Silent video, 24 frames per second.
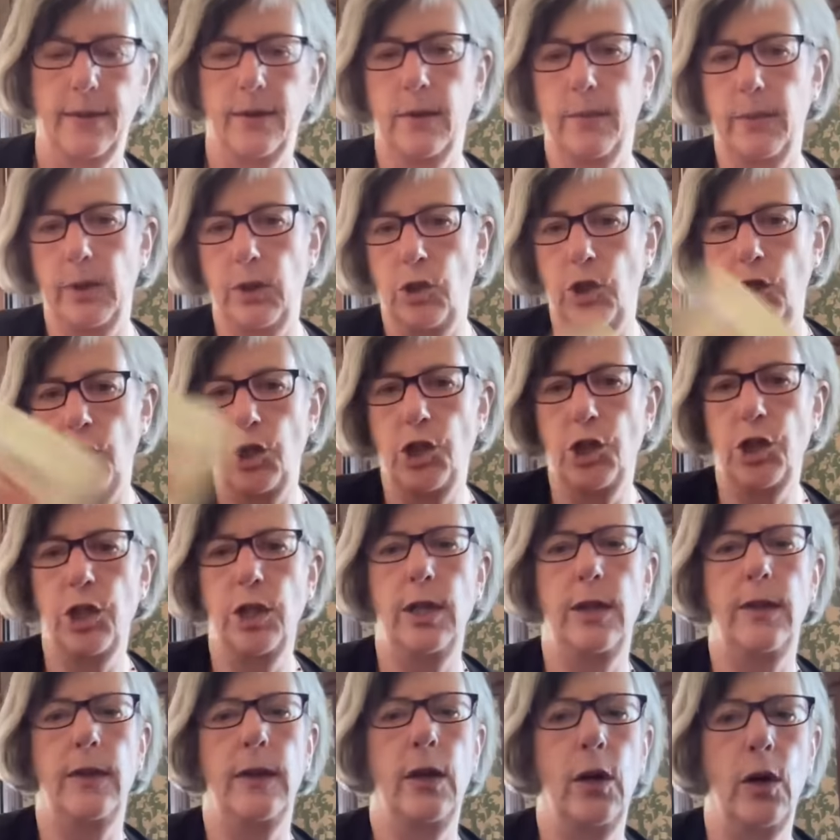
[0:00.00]
The
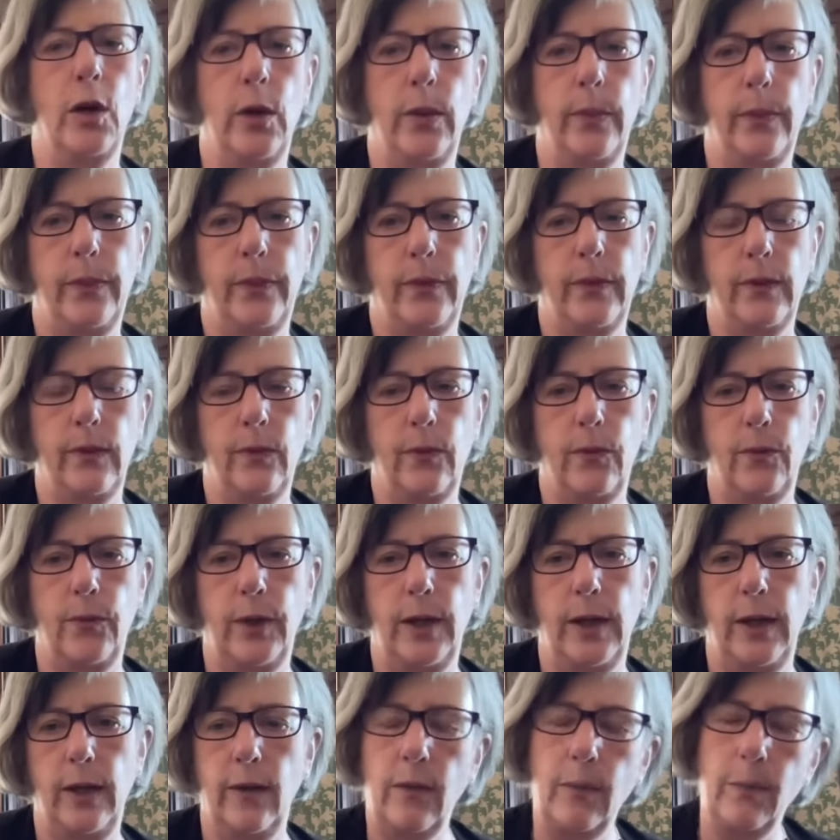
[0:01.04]
Magician in the hopes and
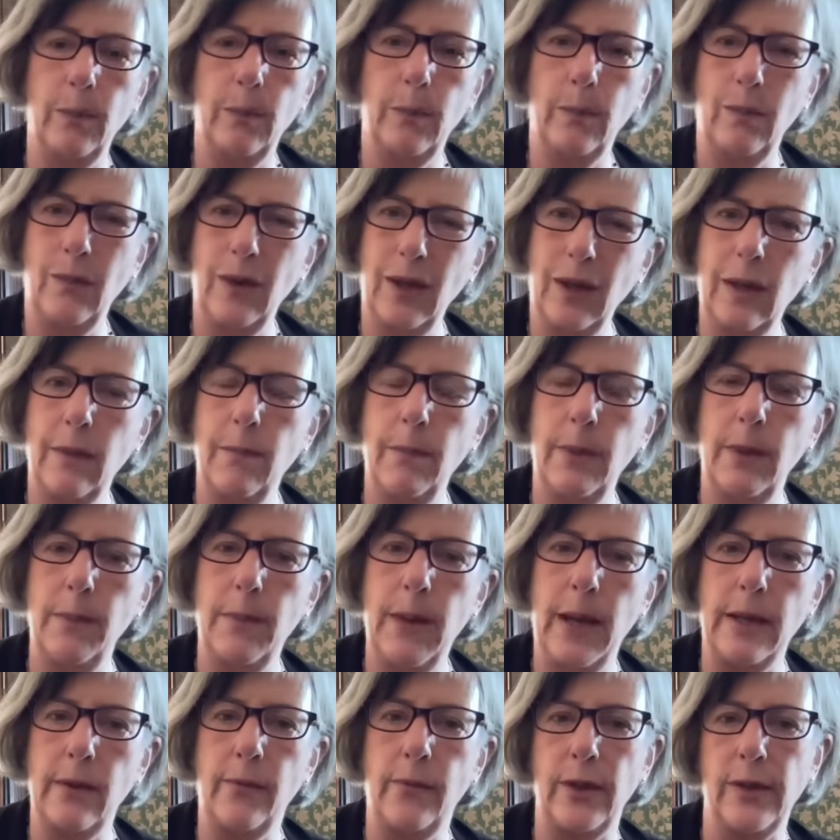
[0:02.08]
fears. That can be
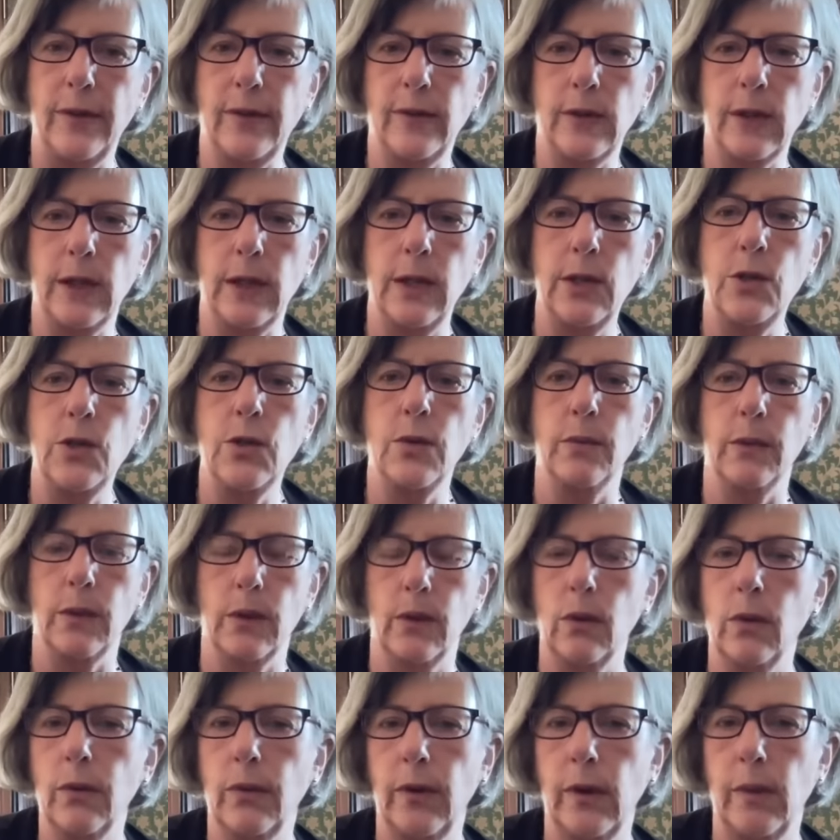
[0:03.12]
manifestation,
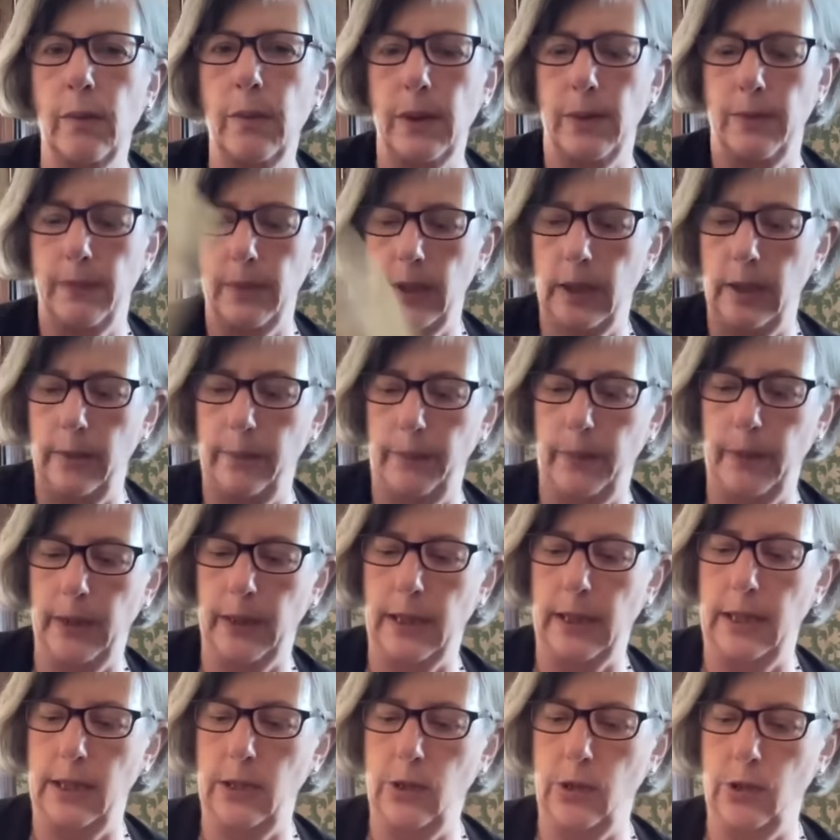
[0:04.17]
can also be
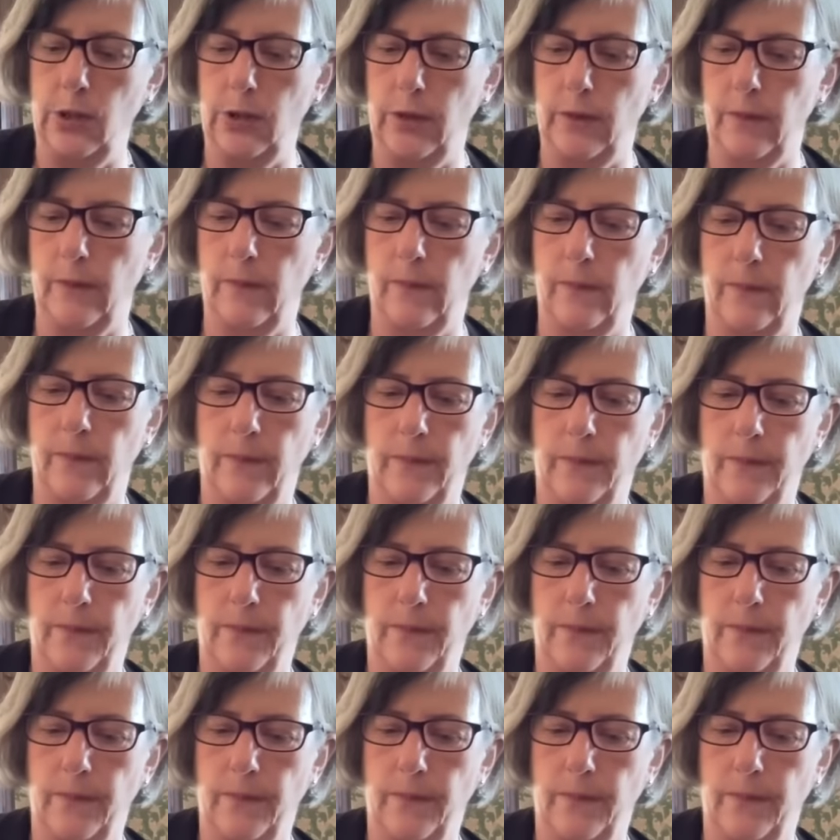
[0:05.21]
manipulation.